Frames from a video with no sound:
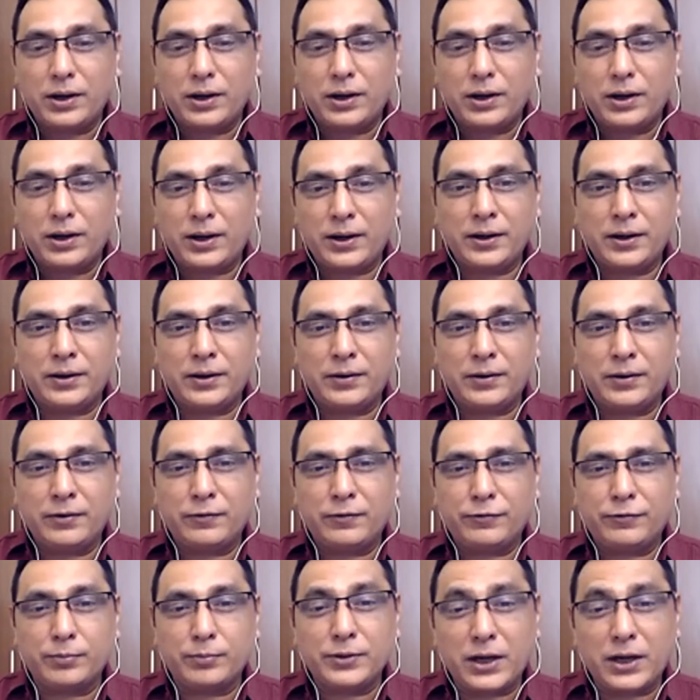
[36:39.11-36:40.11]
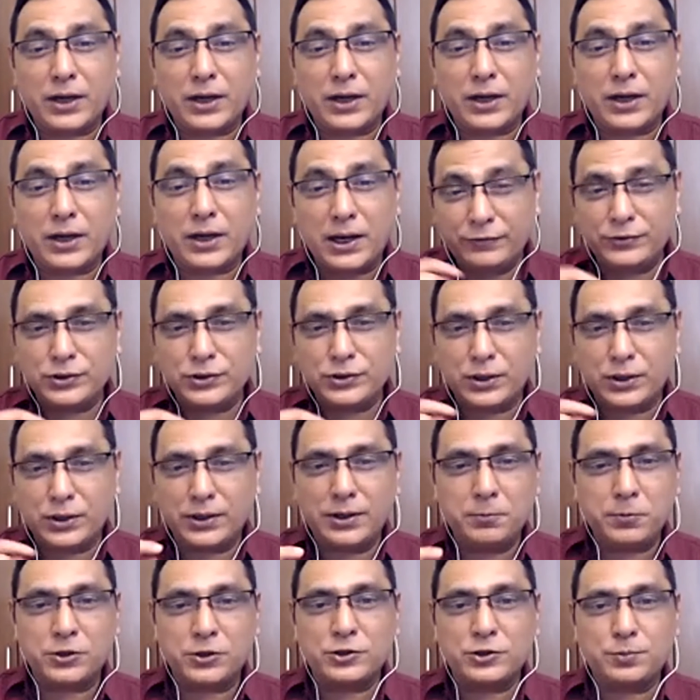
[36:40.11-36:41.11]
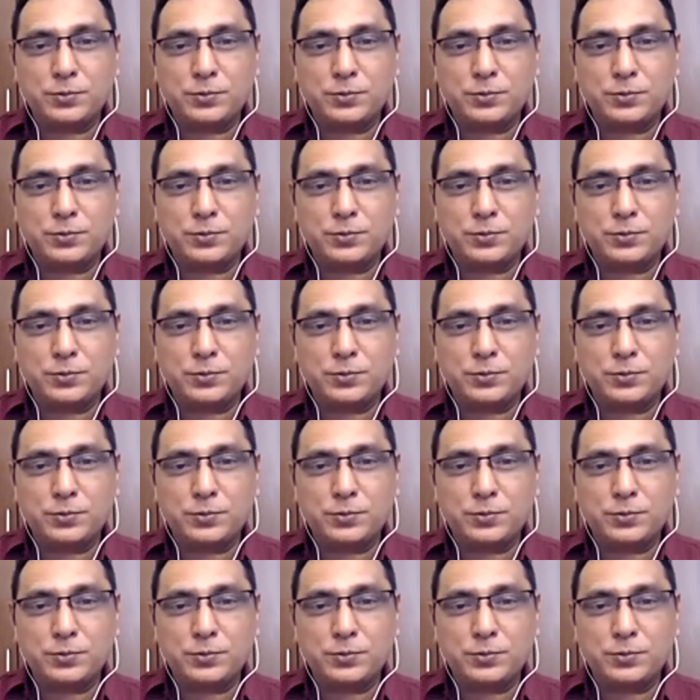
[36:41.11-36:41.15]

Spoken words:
from the life journey